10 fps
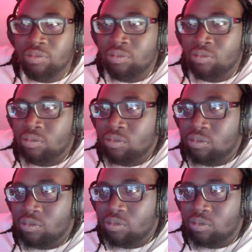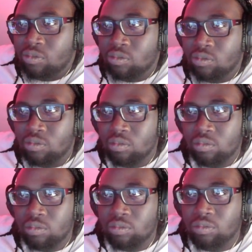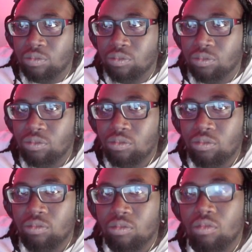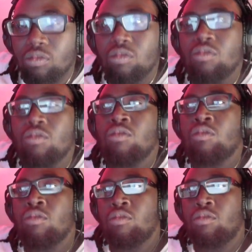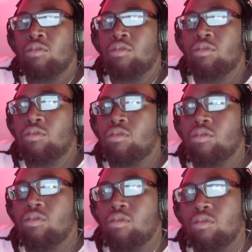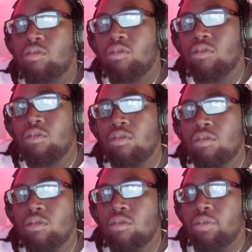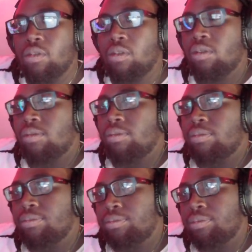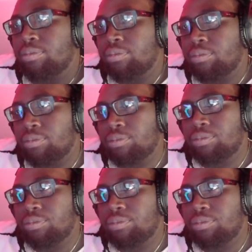(silent)